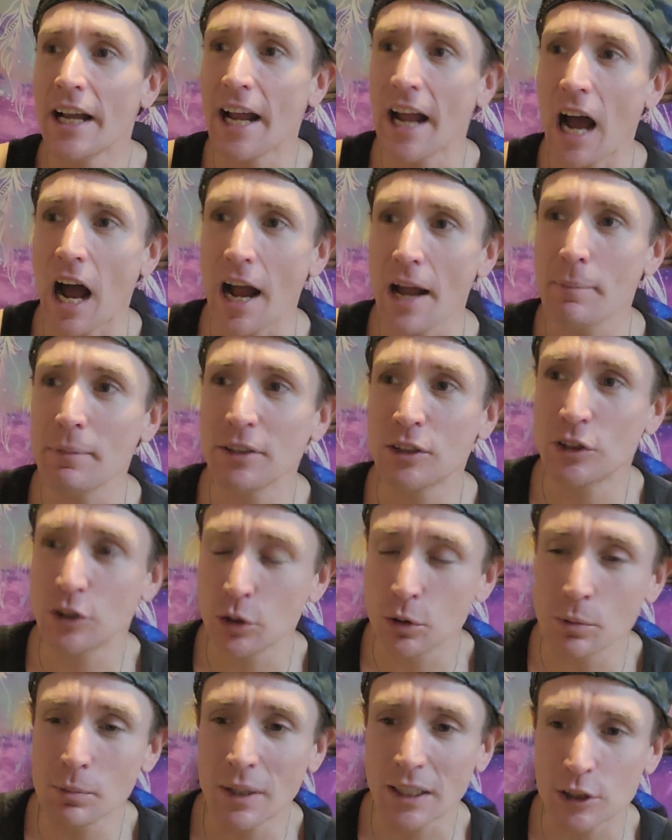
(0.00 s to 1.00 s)
I'm in
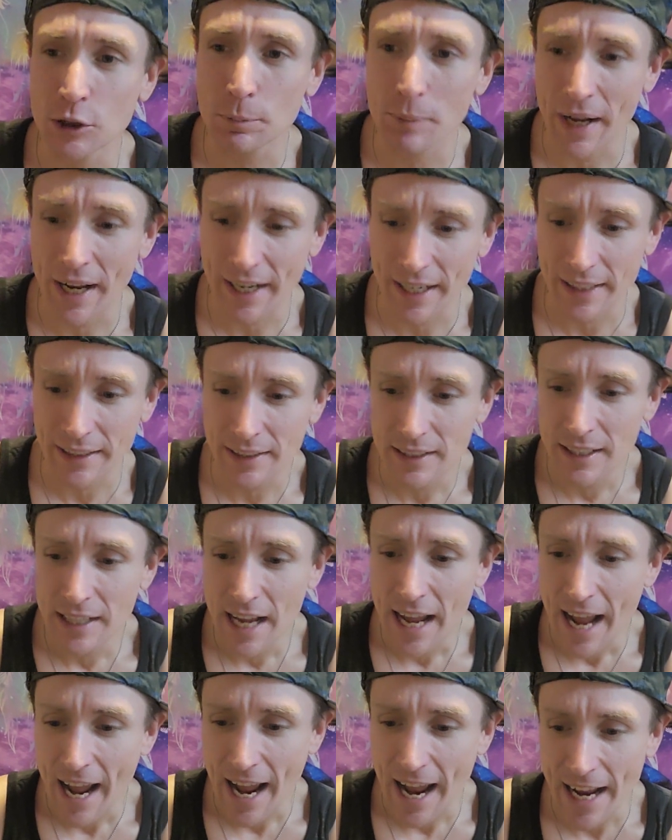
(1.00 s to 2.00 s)
too much pain.
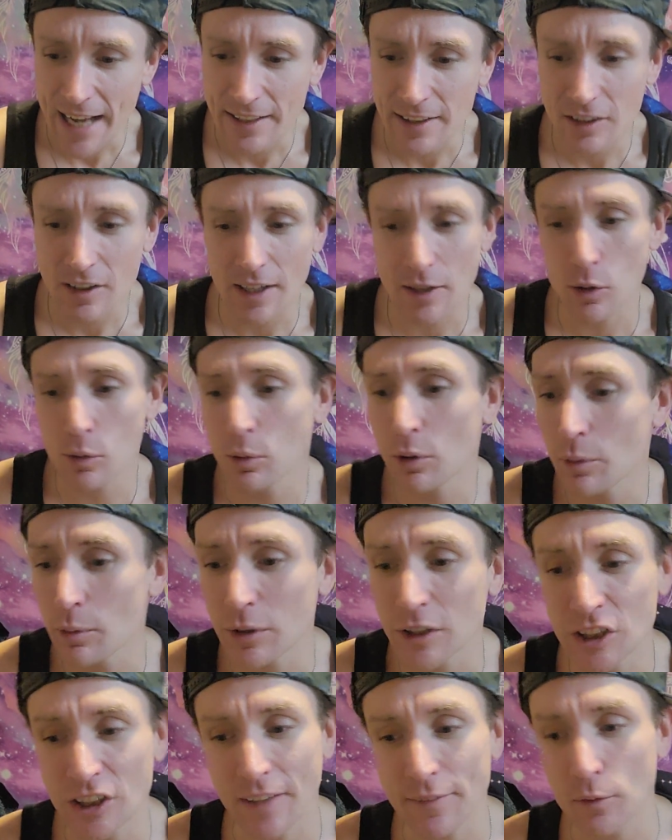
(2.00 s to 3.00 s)
And they're like, oh, well, we'll
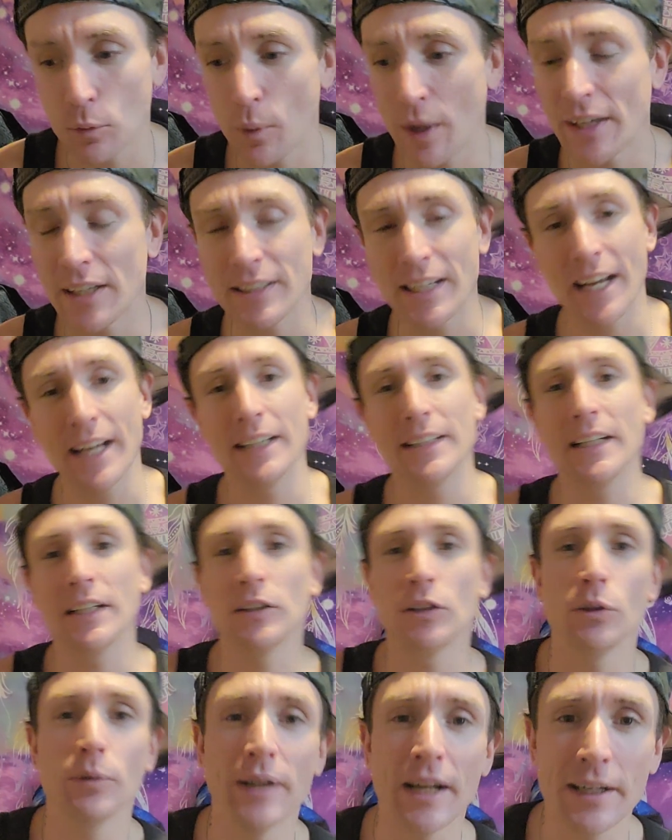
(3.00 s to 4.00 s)
just have to wait a day and then
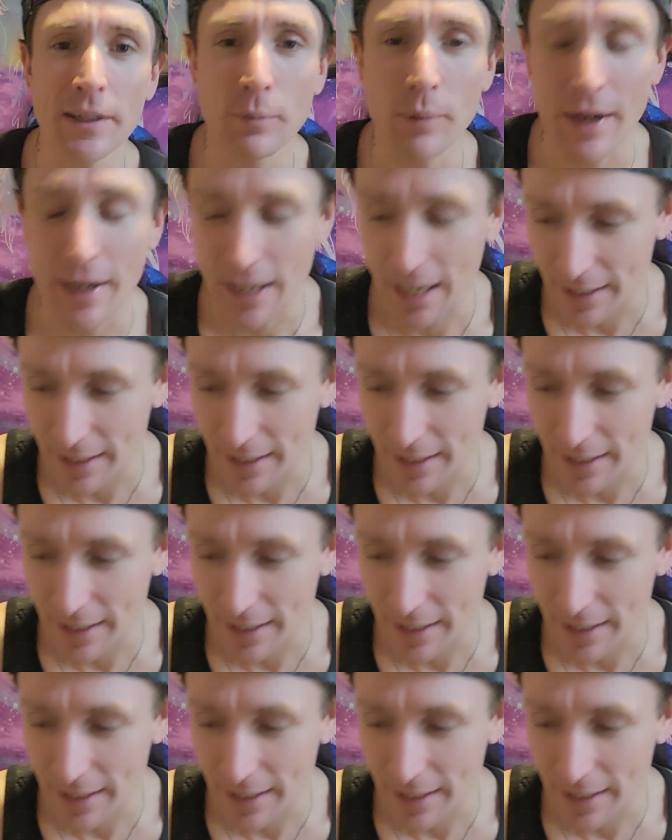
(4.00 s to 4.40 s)
do it anyway.